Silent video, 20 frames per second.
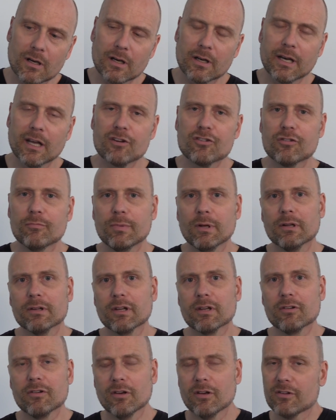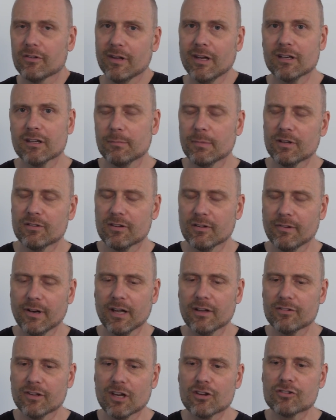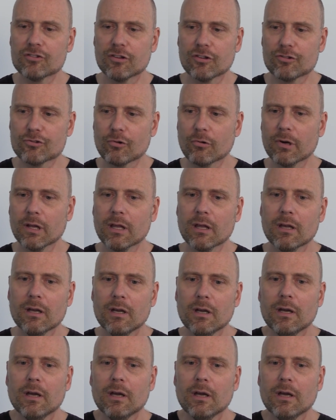Nation building turns out to be civilization destroying.